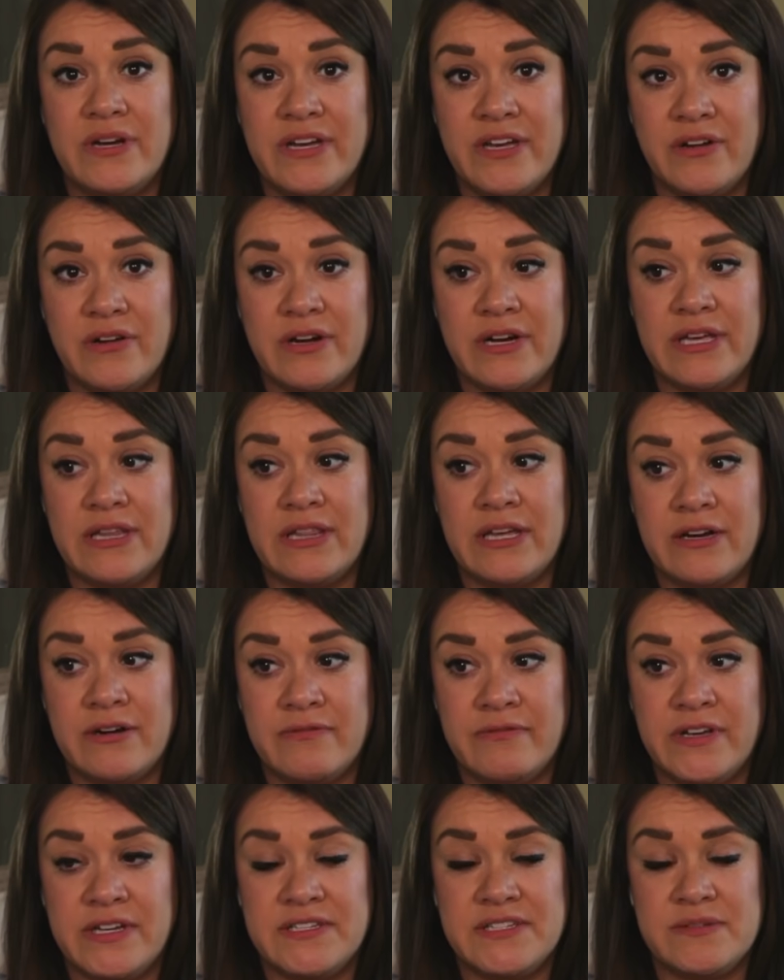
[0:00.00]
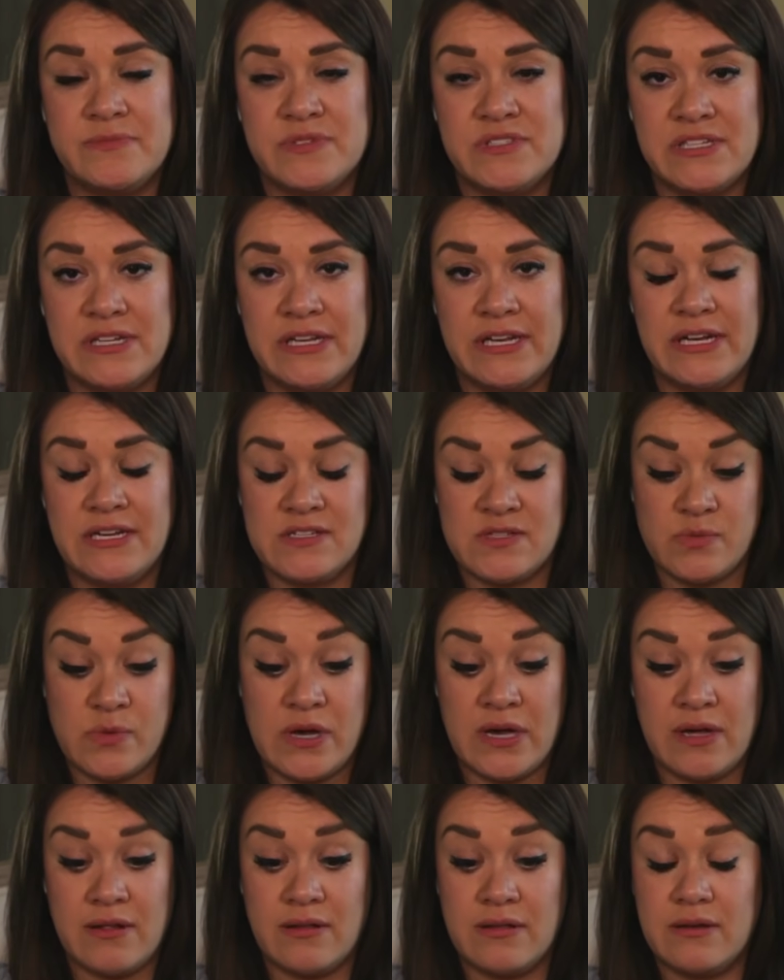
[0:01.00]
agree. There are victims in it as
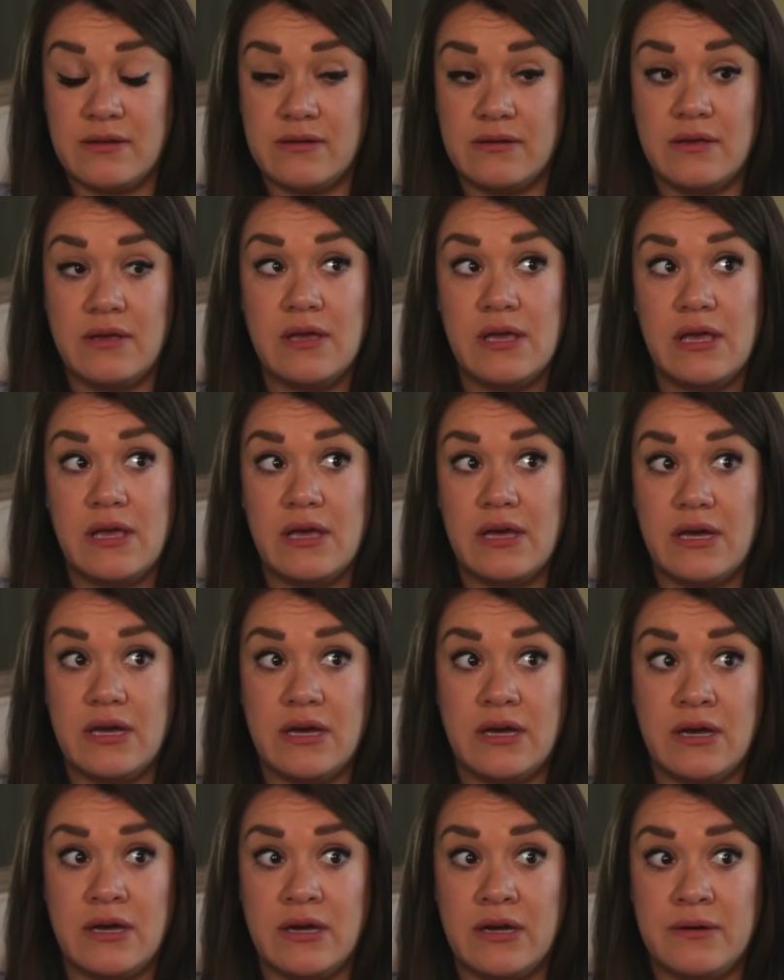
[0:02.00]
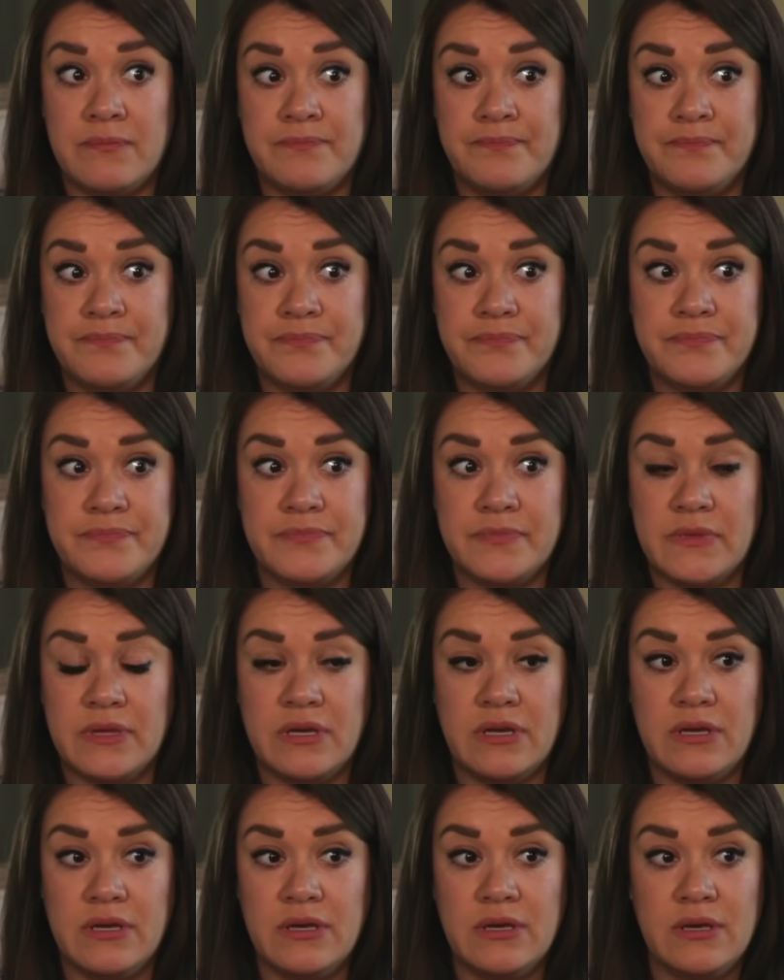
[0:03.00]
well. Um,
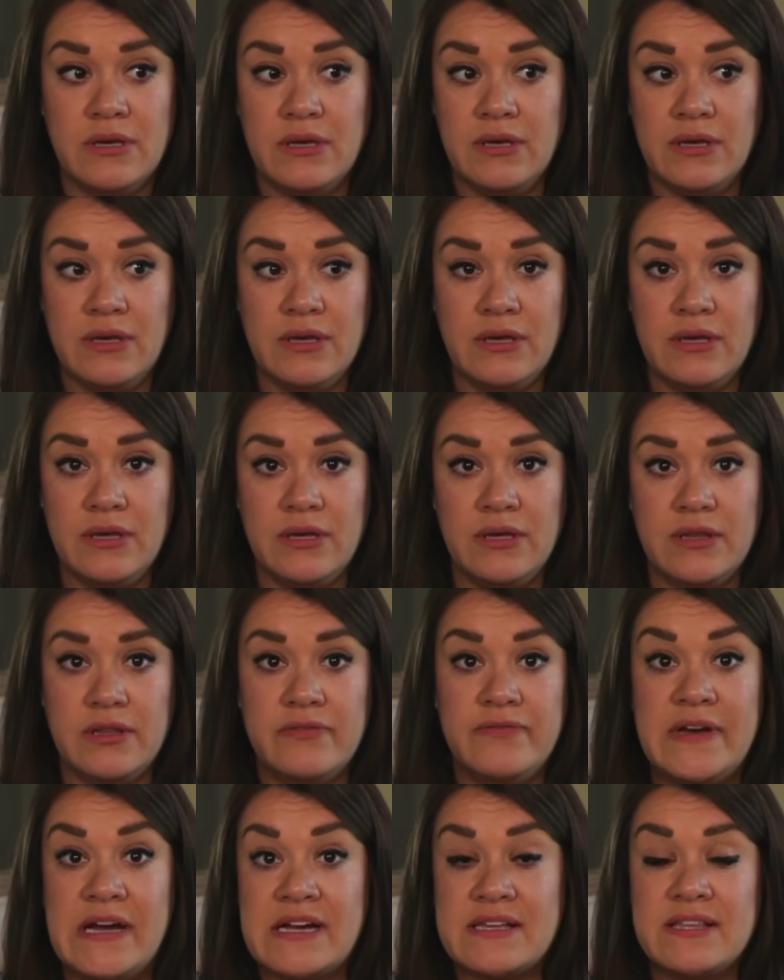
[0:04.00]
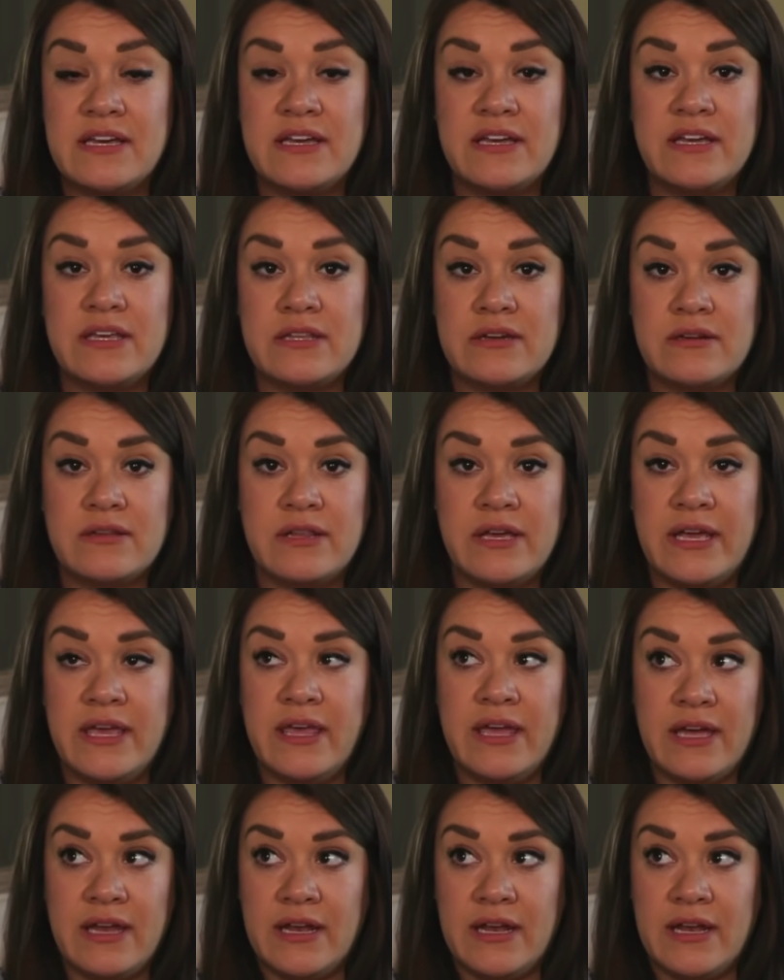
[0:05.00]
the fact that either they can't